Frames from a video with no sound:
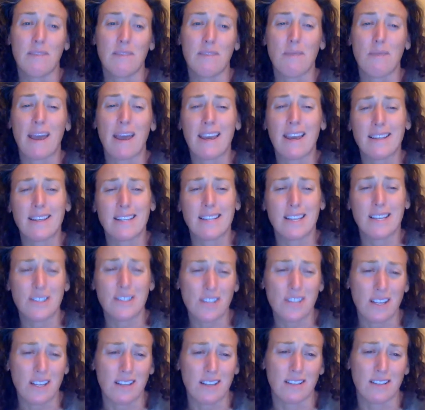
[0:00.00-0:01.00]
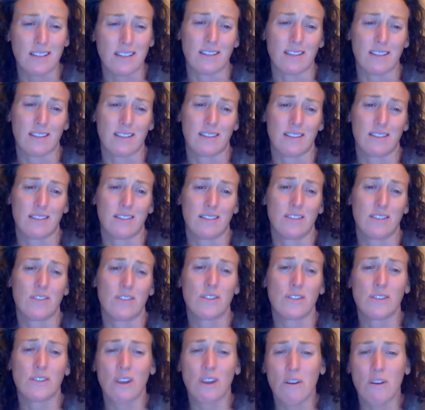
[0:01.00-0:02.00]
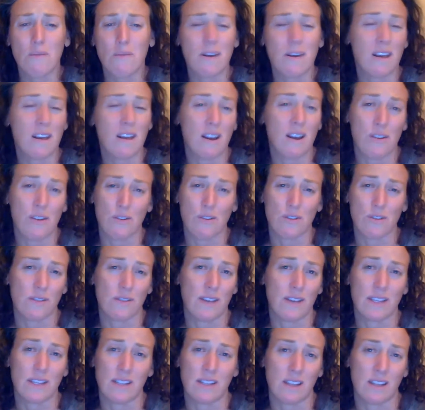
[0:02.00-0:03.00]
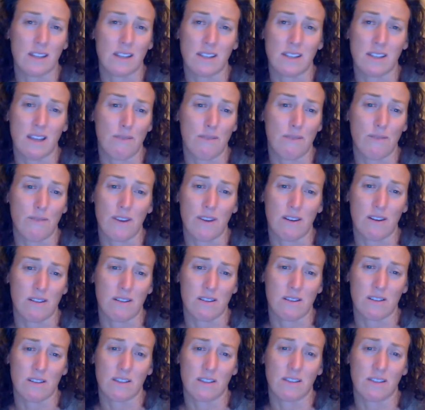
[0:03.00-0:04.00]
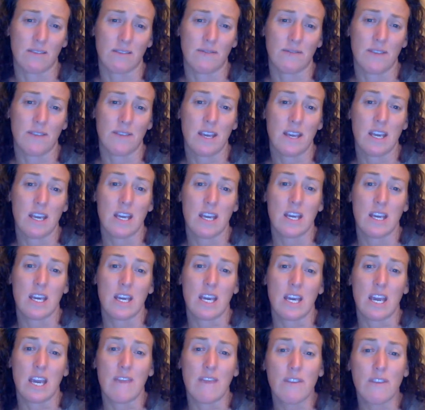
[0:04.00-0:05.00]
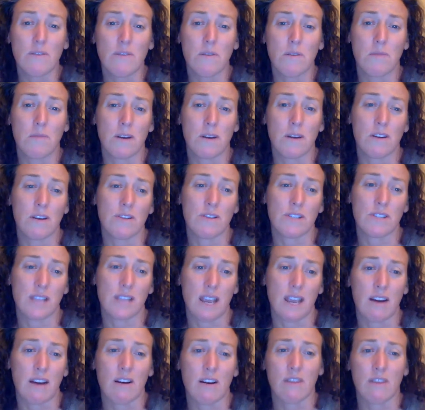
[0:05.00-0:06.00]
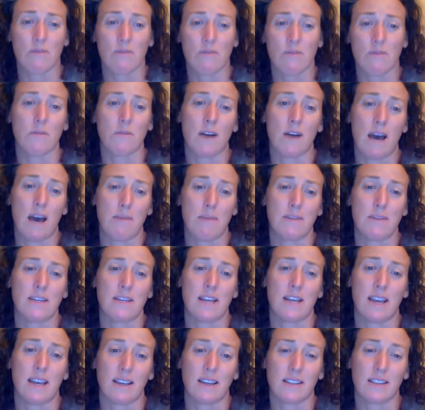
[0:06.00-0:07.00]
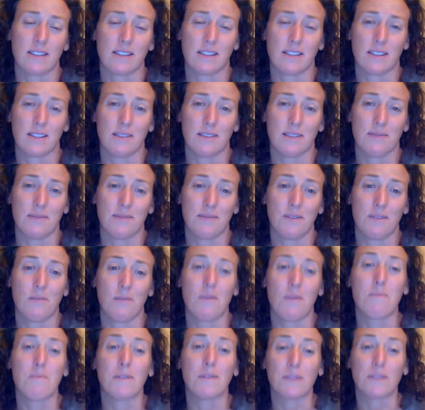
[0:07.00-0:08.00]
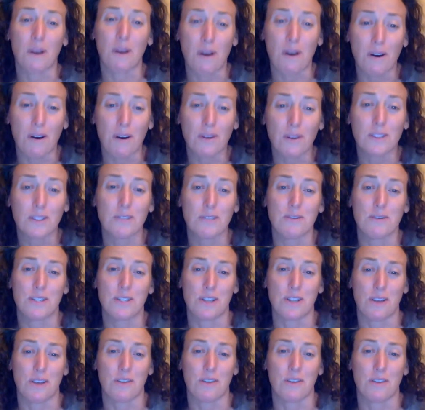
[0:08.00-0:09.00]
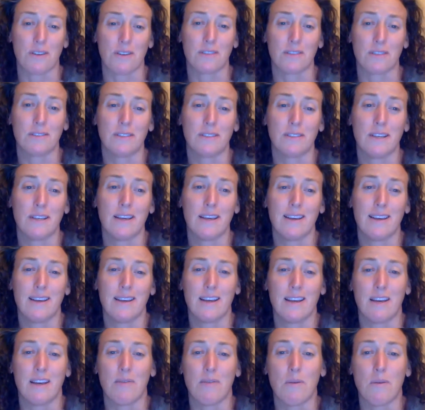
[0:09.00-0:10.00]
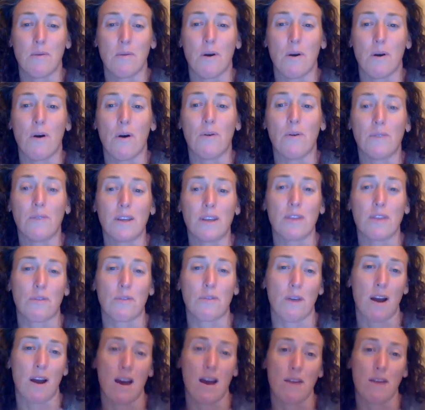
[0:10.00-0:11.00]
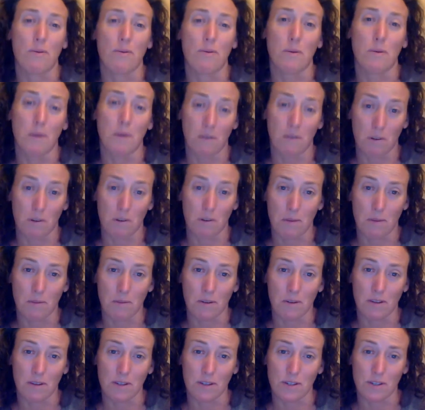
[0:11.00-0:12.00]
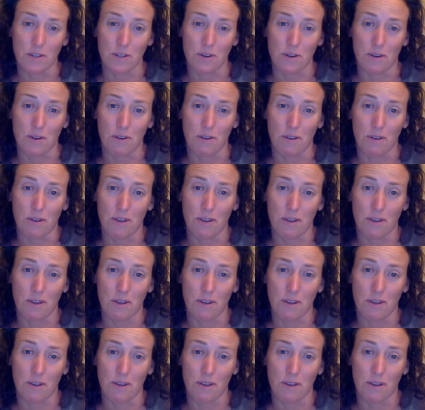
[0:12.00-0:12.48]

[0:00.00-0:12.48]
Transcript: pay attention to so many others facing the same fears. Even when we are scared of what will happen next, we belong to each other, and we will only thrive when we remember this truth.